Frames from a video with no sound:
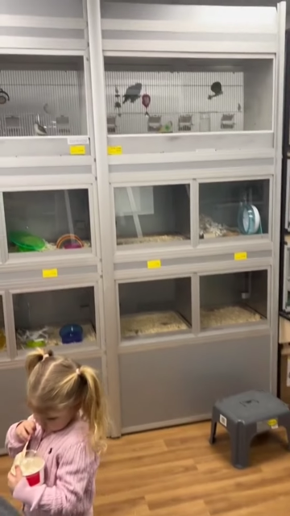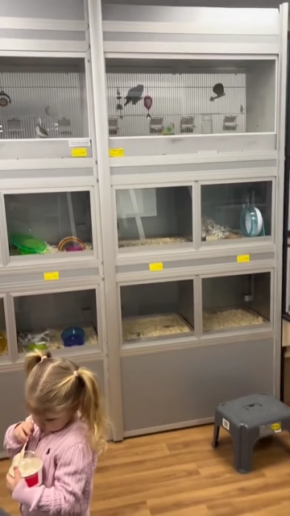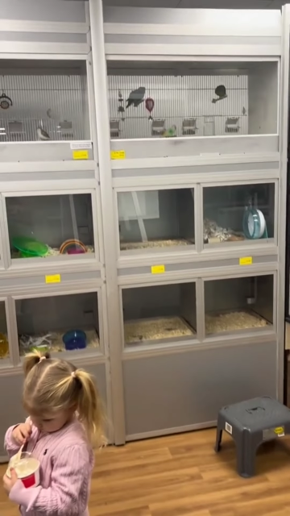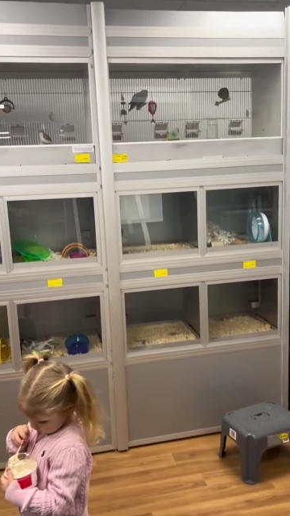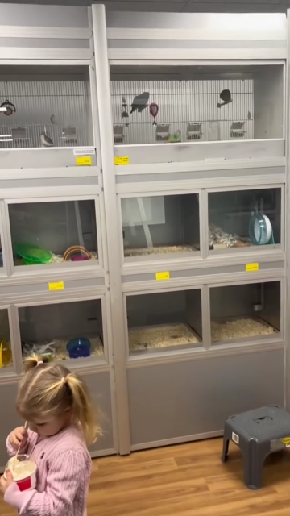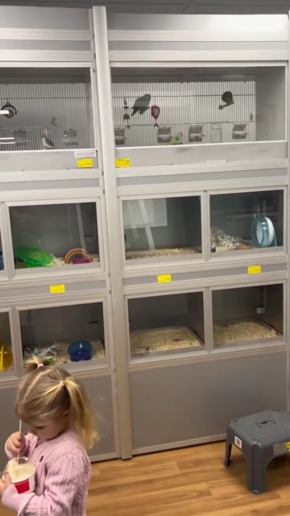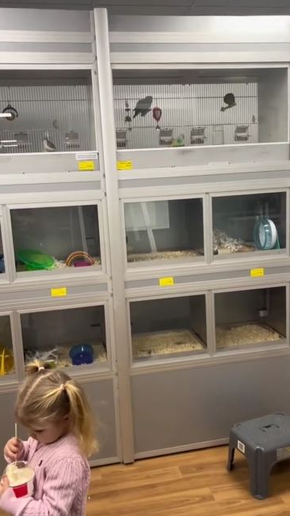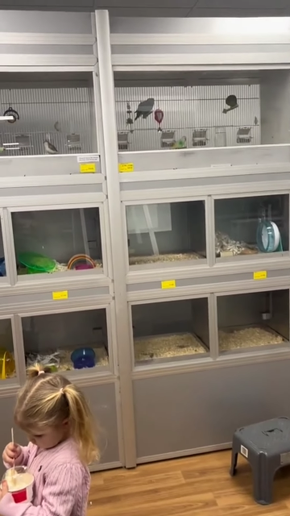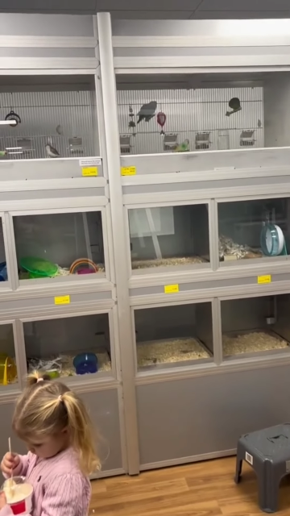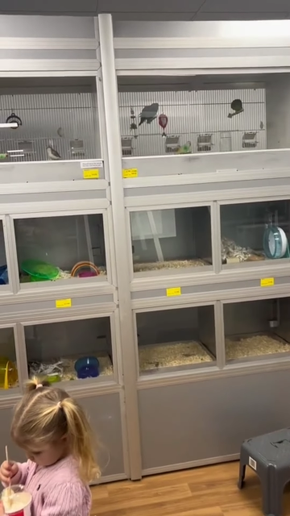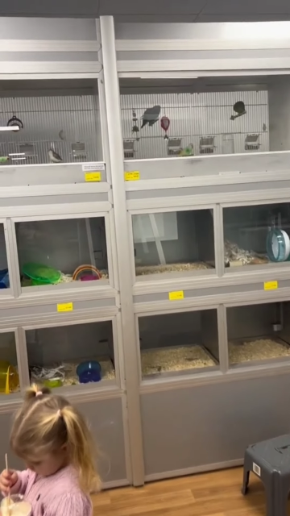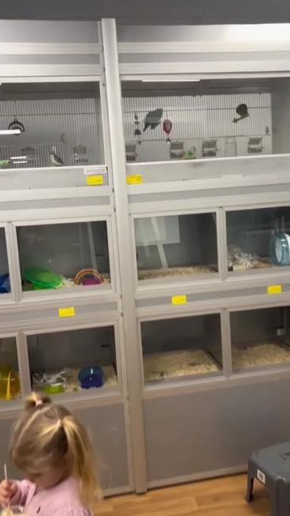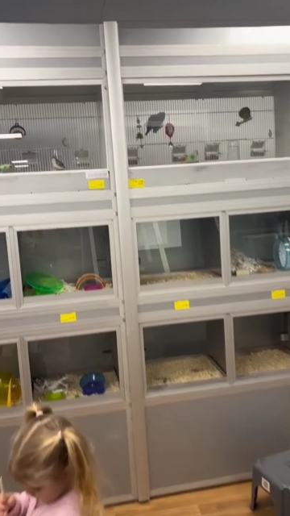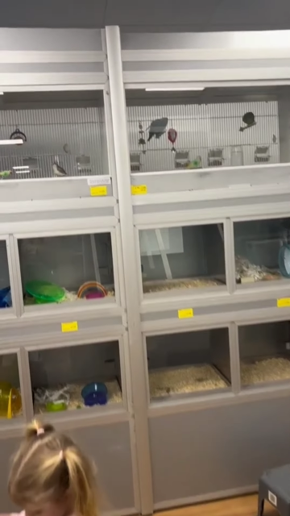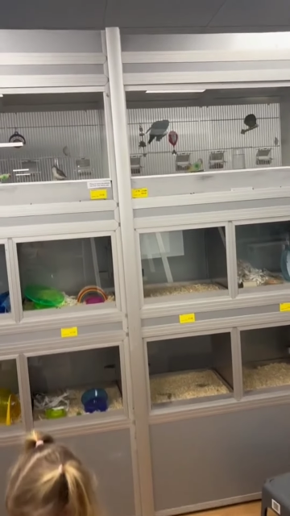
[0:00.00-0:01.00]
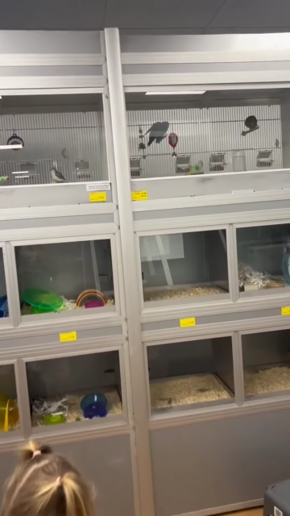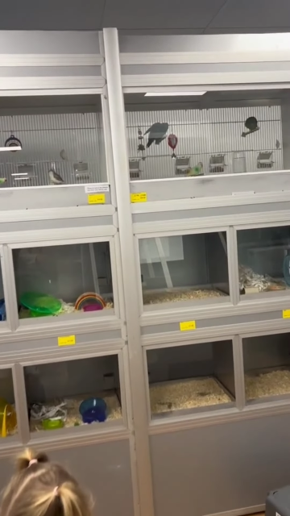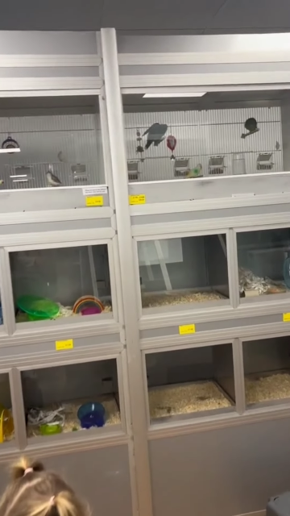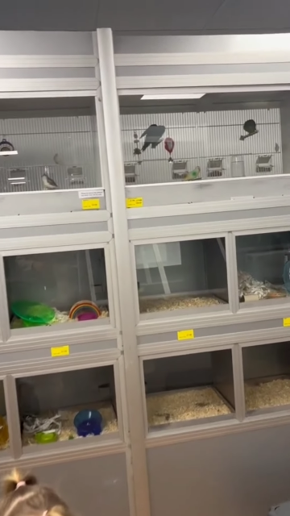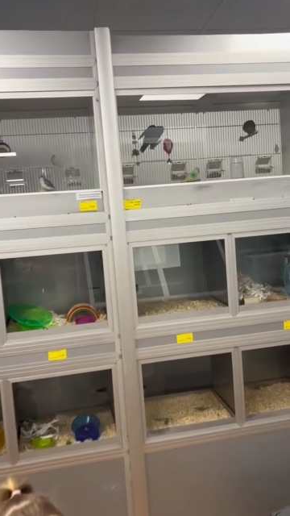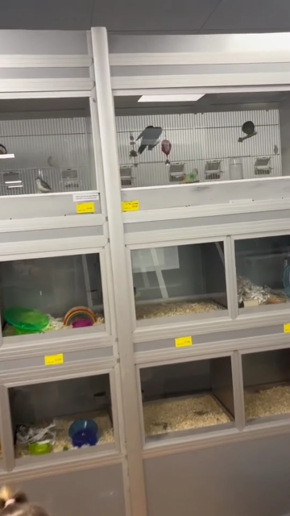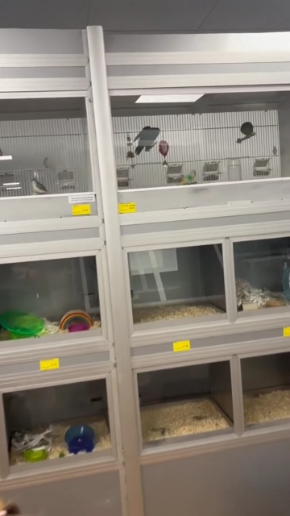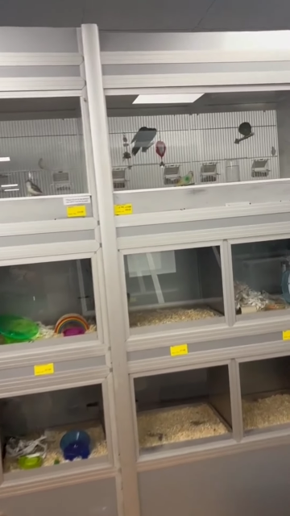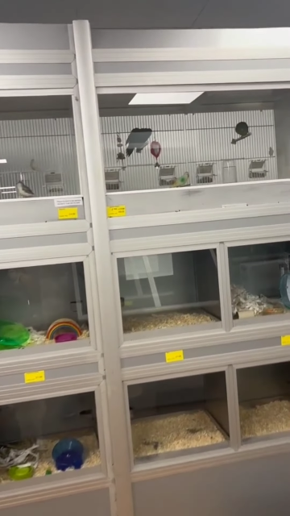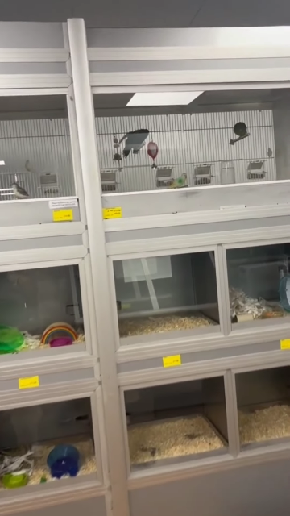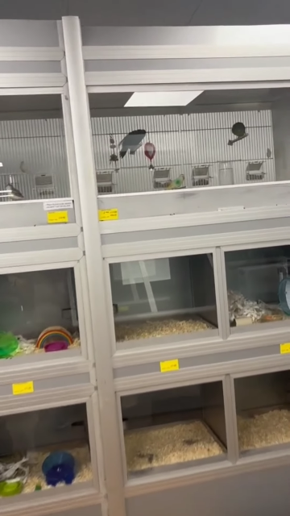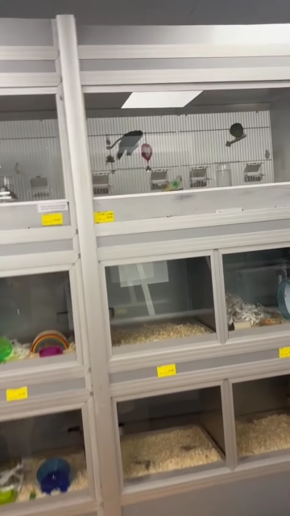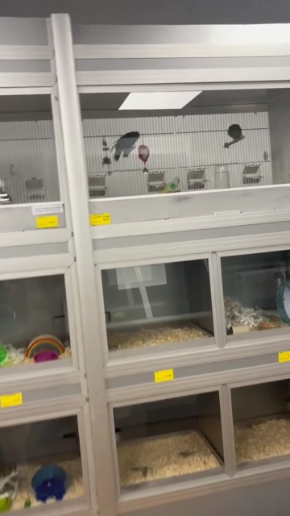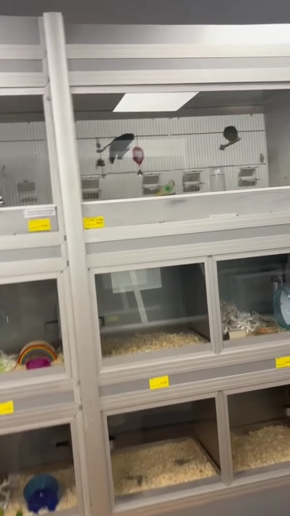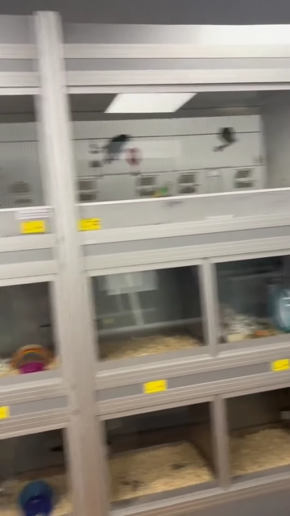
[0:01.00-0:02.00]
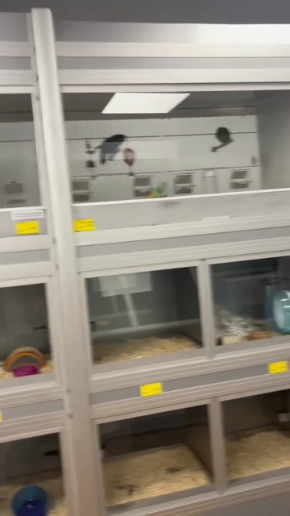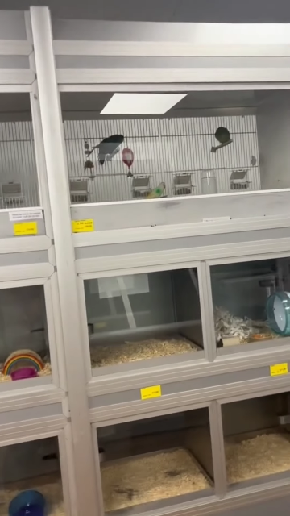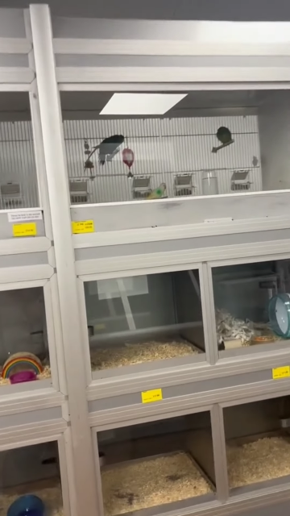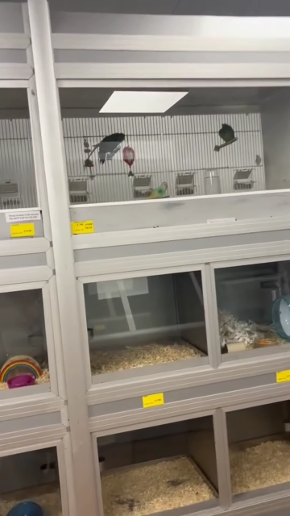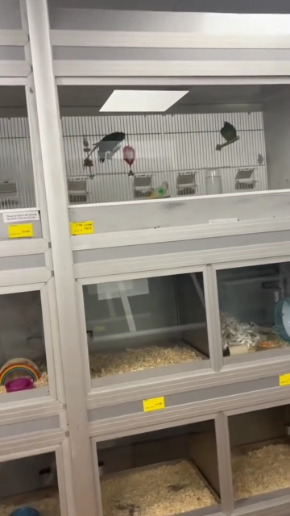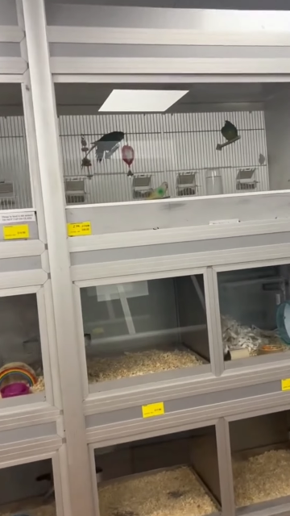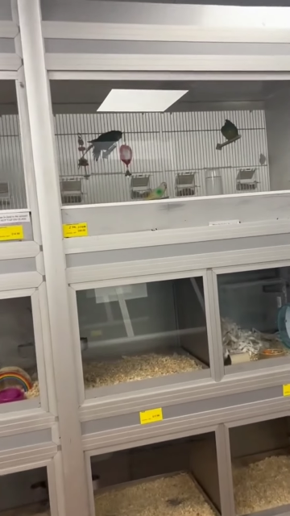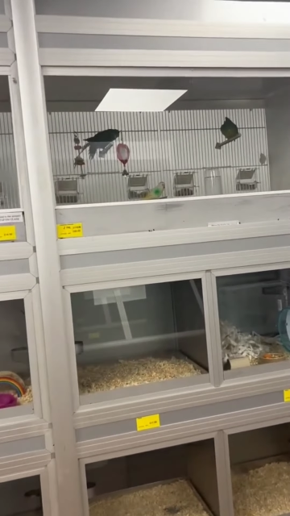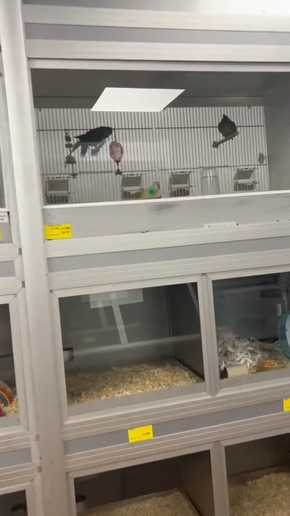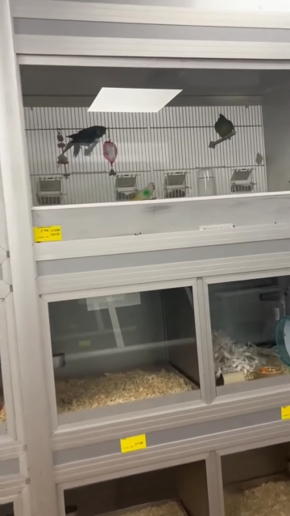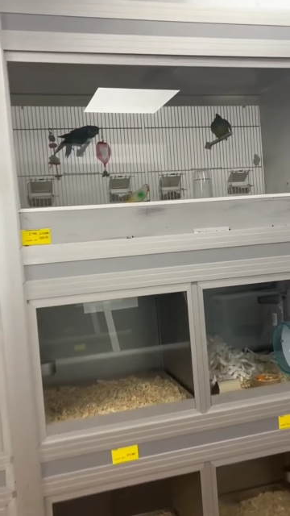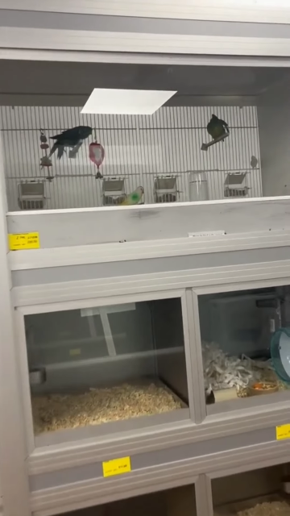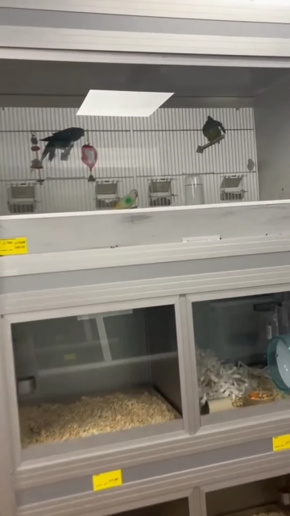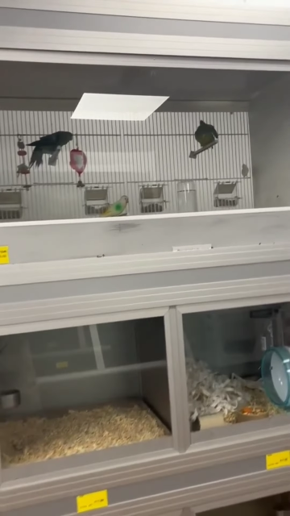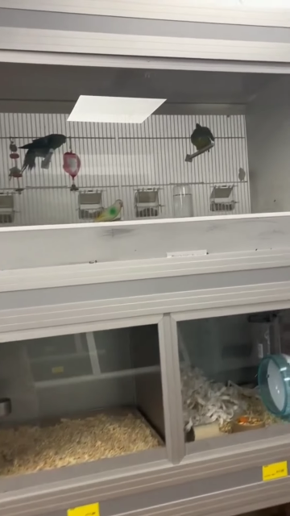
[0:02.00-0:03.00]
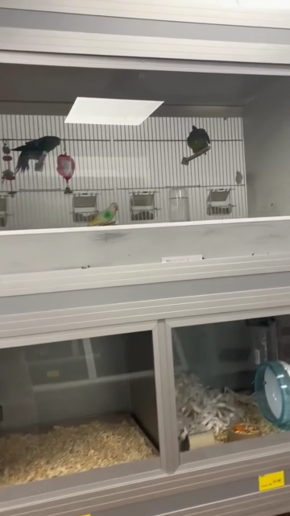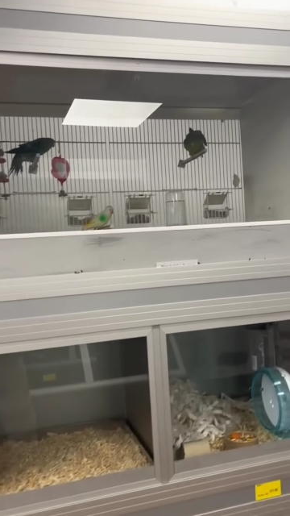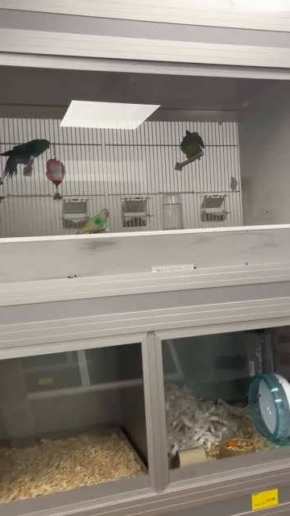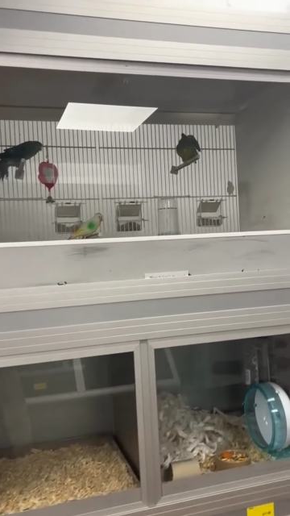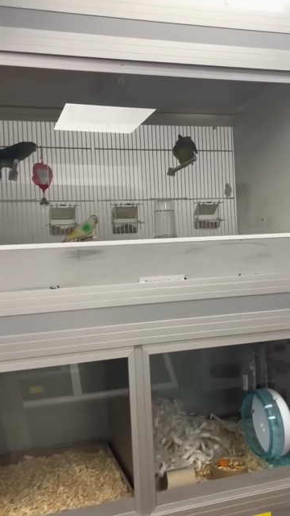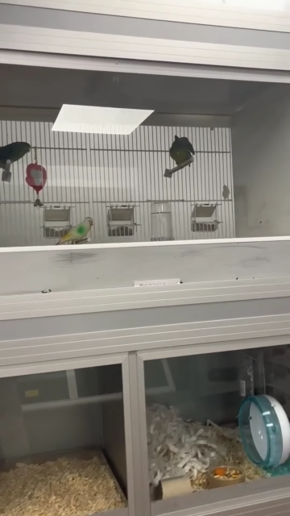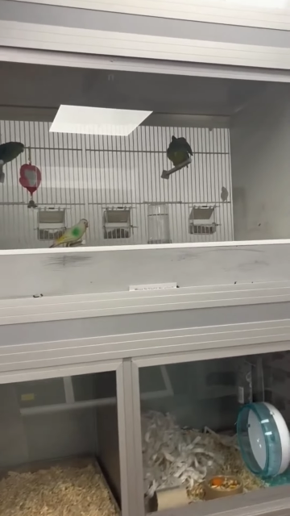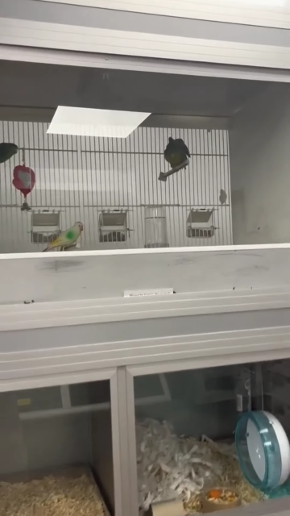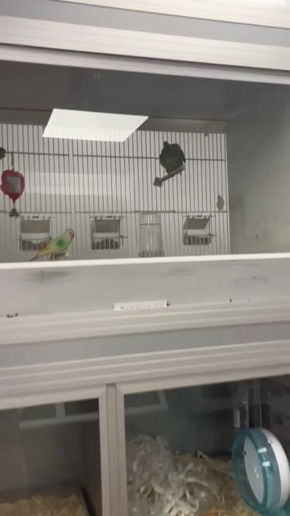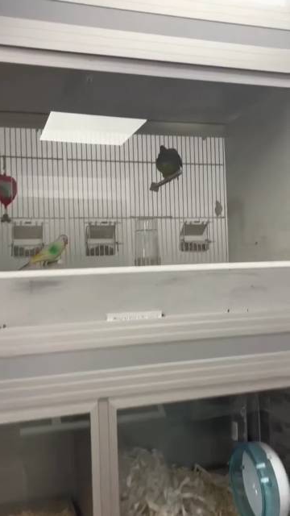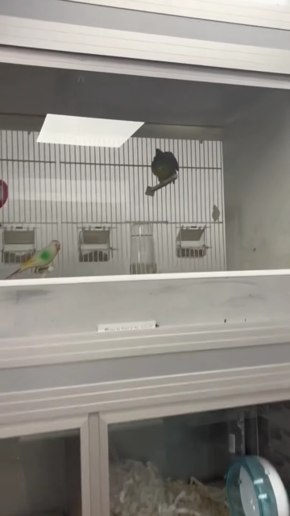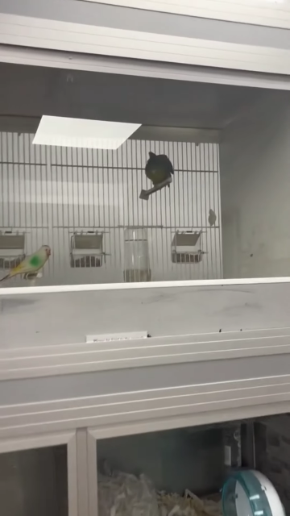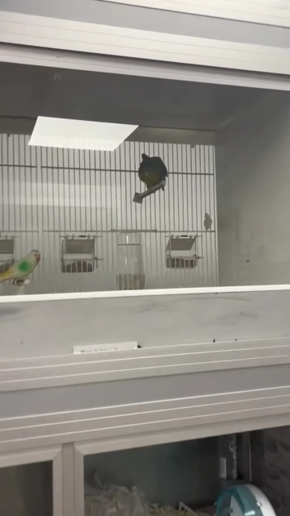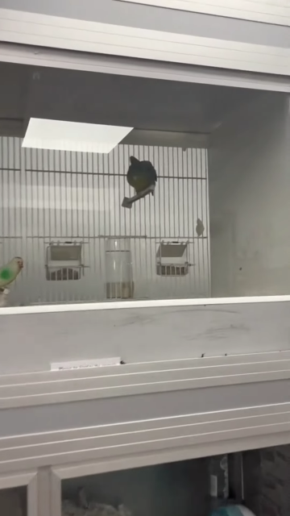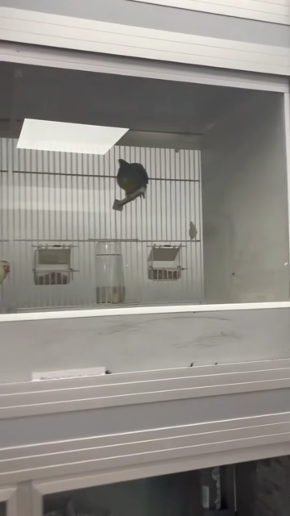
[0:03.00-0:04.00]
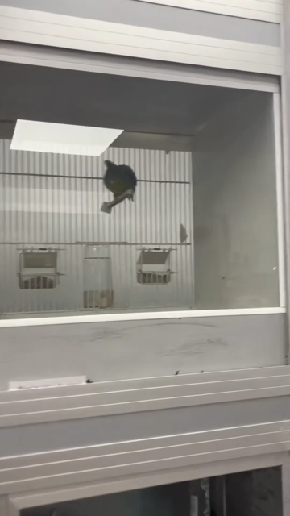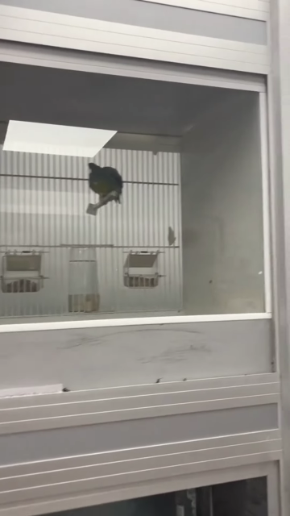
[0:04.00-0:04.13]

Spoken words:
No face is visible, so there are no lips to read.